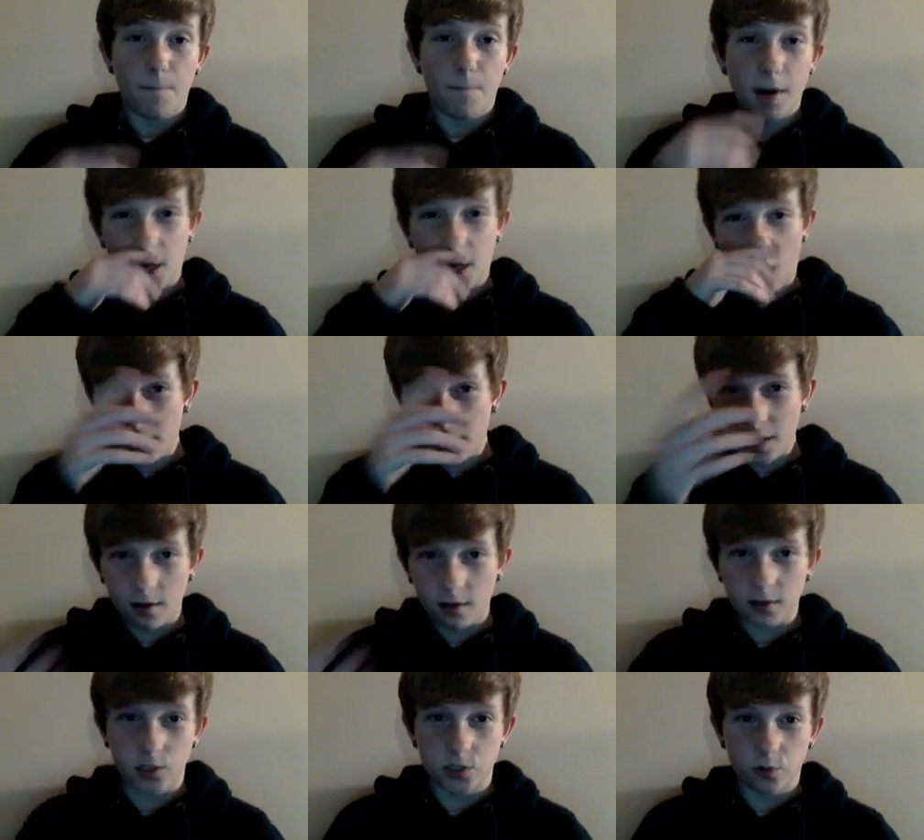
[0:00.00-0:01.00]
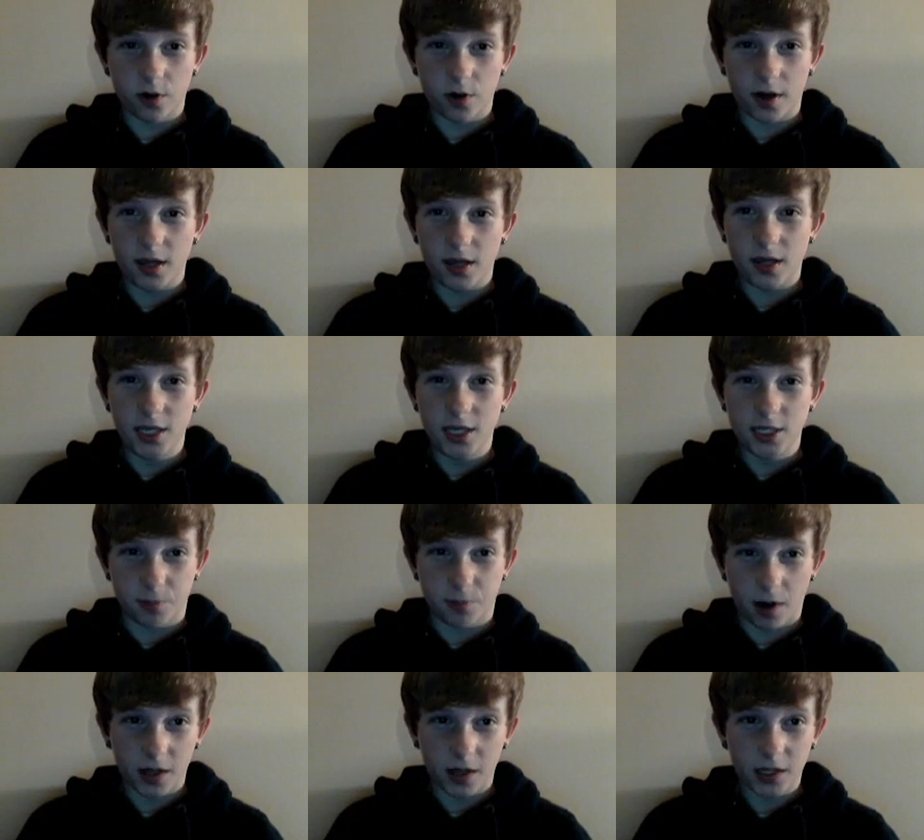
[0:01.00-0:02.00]
My coming out story is
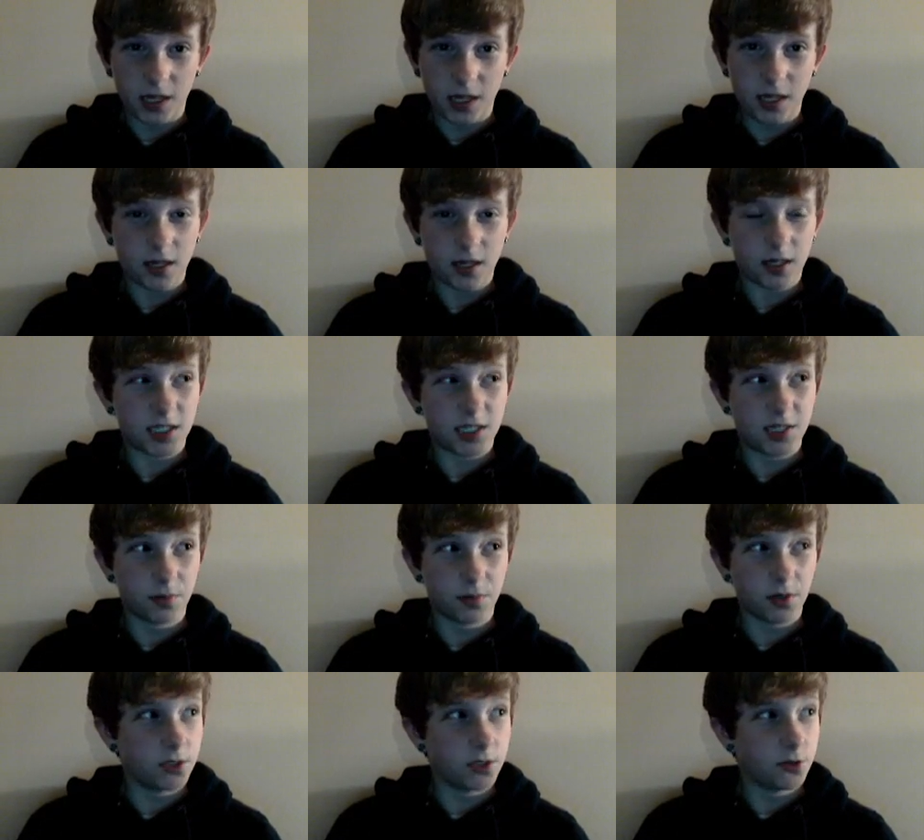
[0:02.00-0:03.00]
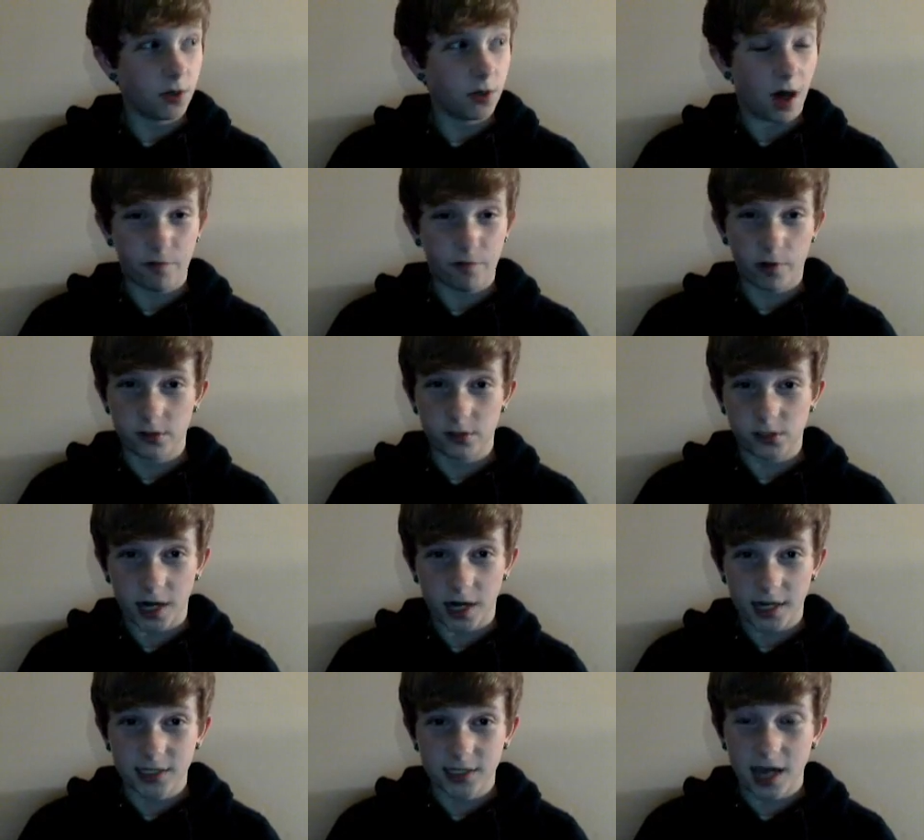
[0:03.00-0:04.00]
probably similar to a lot of other
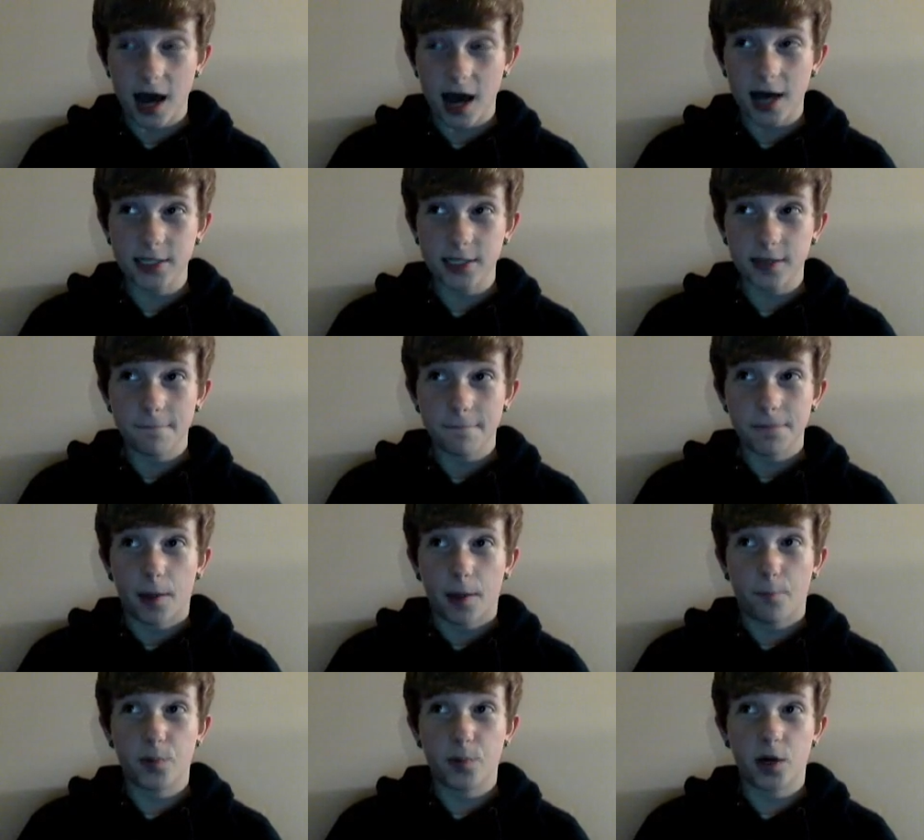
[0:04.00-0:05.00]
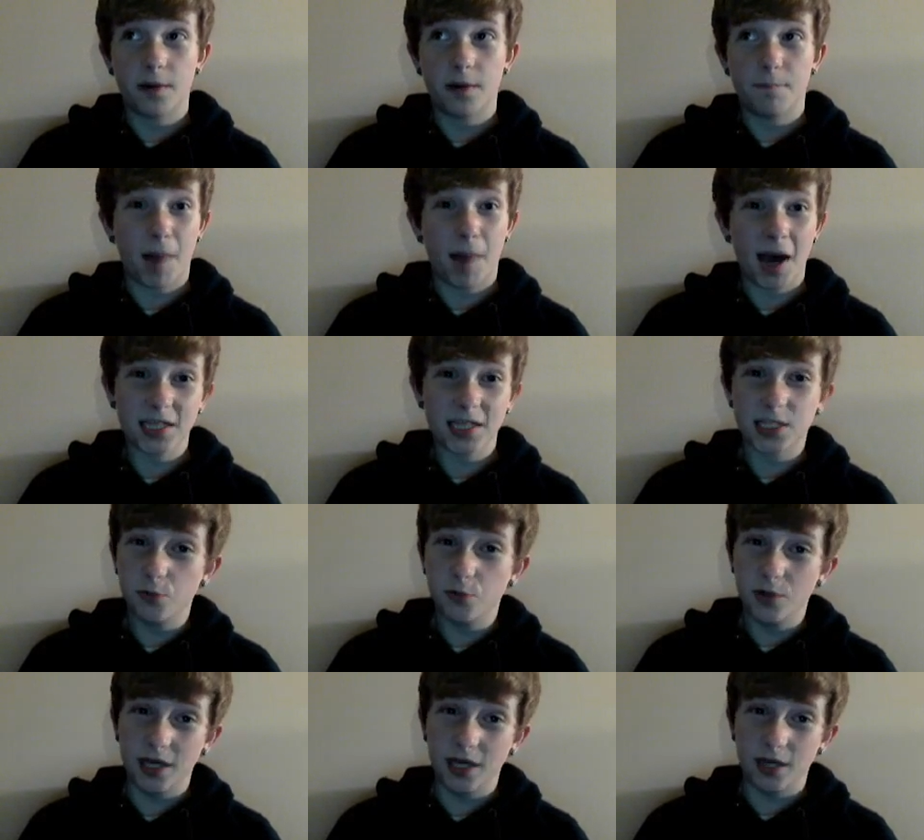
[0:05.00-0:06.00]
trans guys, but mine is
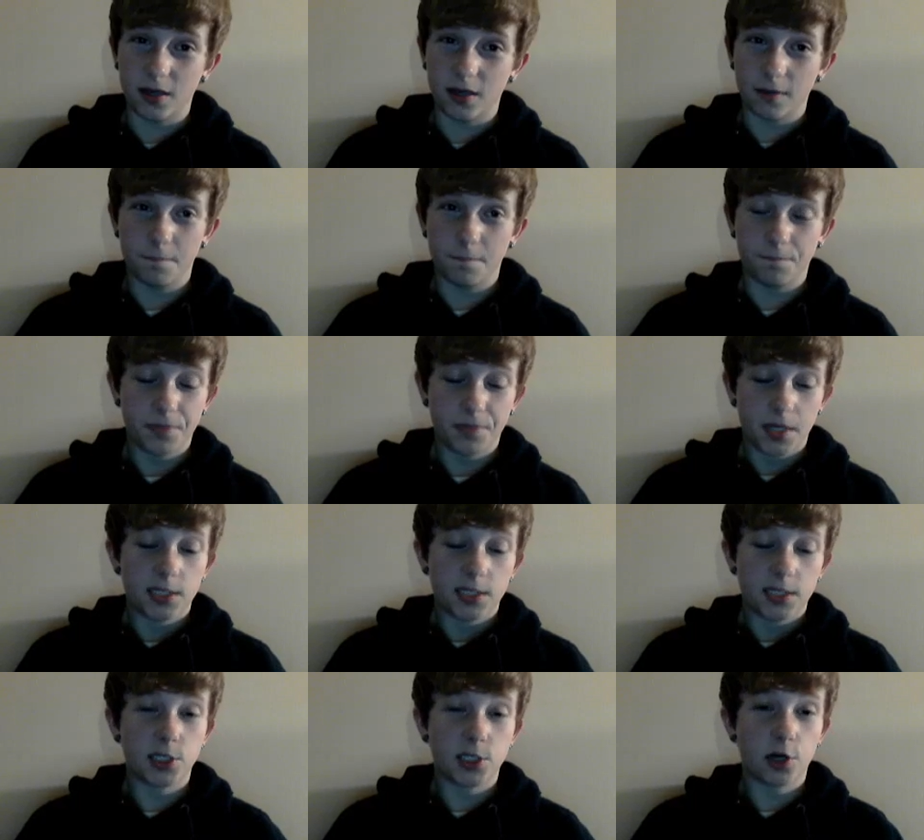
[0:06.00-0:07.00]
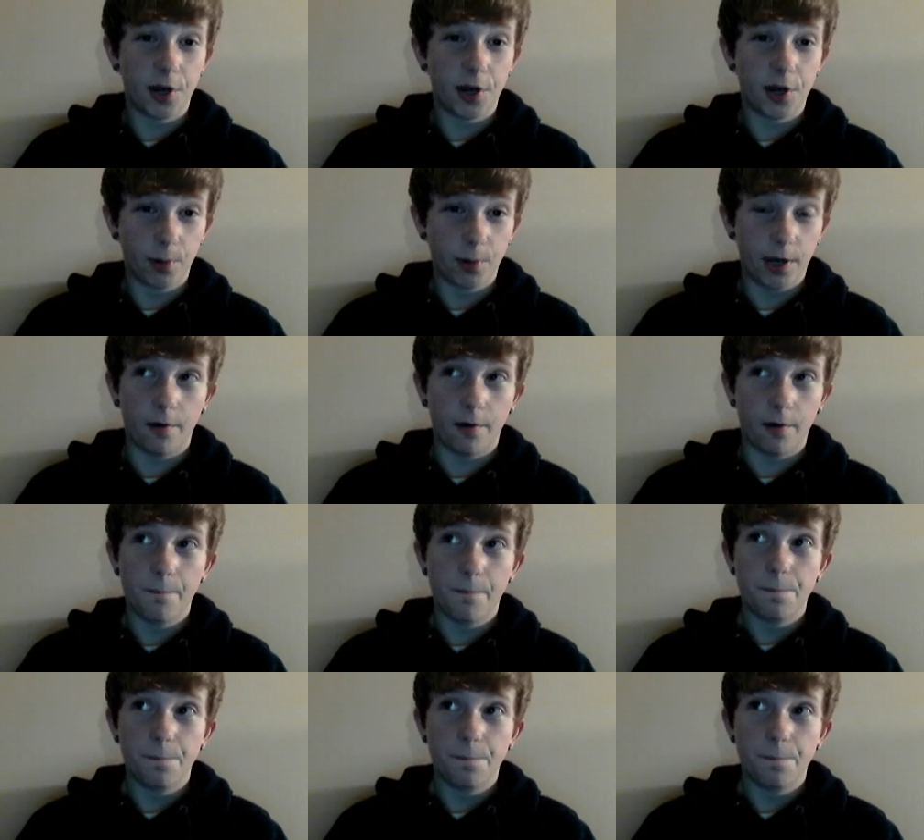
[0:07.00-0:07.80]
unique. So, here we go.